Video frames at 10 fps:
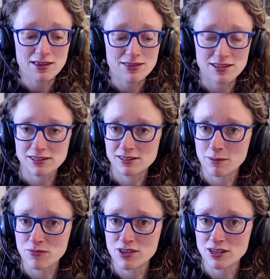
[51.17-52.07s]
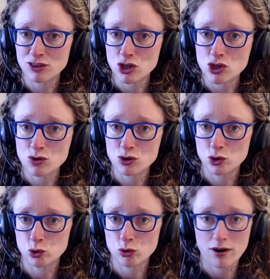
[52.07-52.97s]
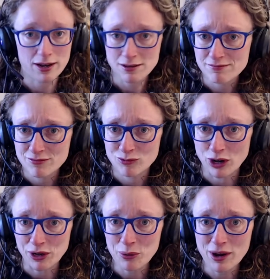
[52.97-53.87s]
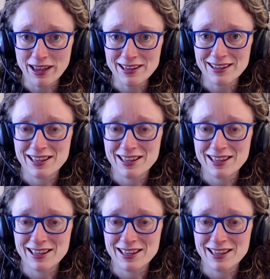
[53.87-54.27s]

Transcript: this is something that you could try right away